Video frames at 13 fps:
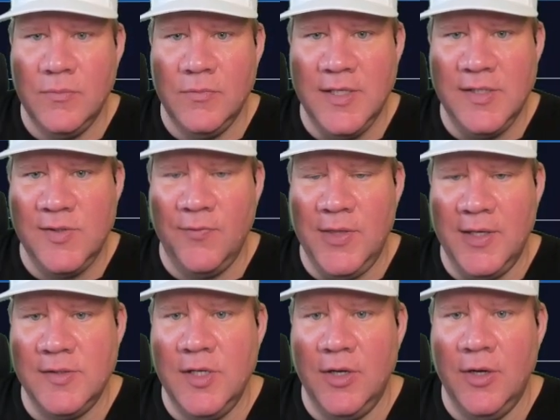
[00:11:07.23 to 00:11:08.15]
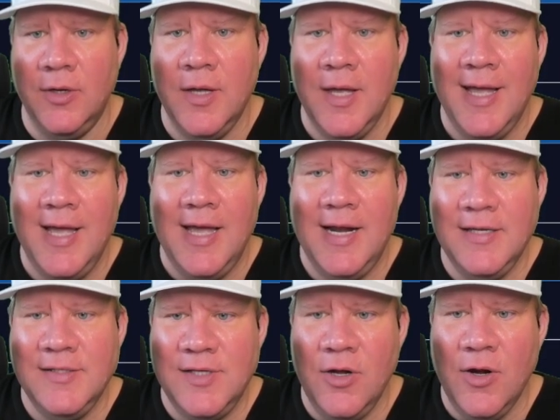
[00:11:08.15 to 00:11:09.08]
list of things here. And I
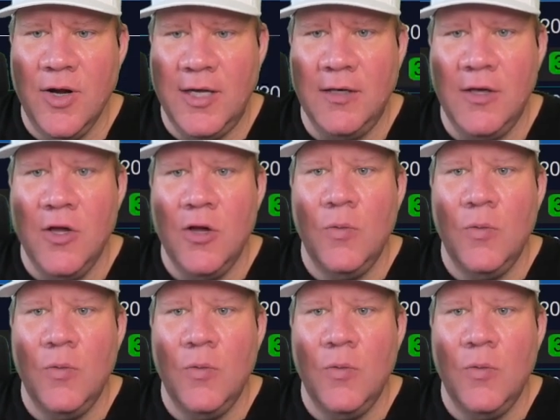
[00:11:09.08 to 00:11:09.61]
can say, all right,